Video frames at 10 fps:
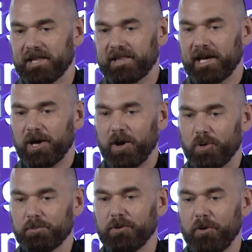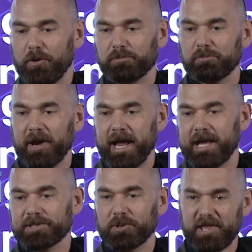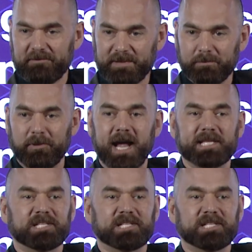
They are homegrown brands or they've been brands